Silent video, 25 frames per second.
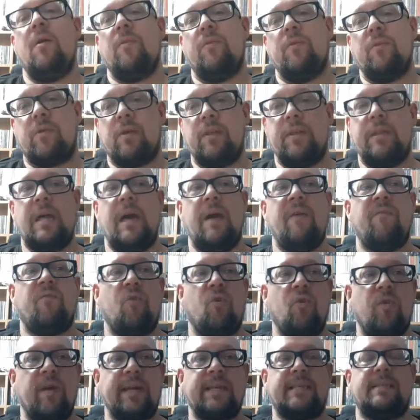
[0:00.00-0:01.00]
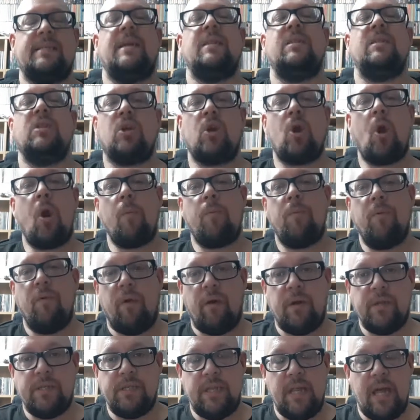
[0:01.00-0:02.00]
that could therefore extend the
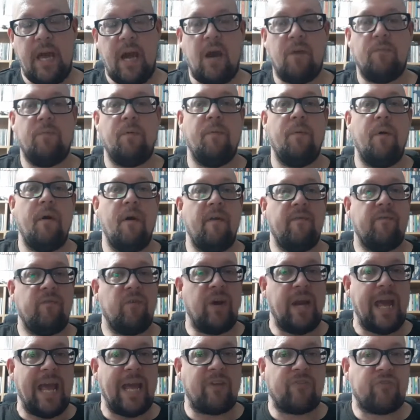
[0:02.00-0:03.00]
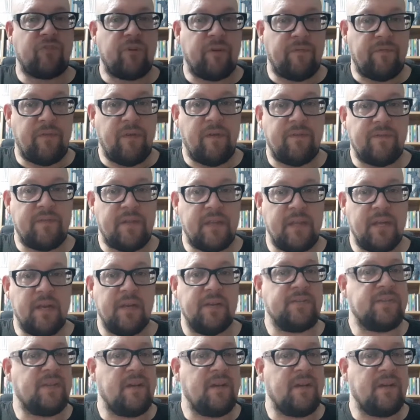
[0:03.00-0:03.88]
copyright of the album for an extra 50 years.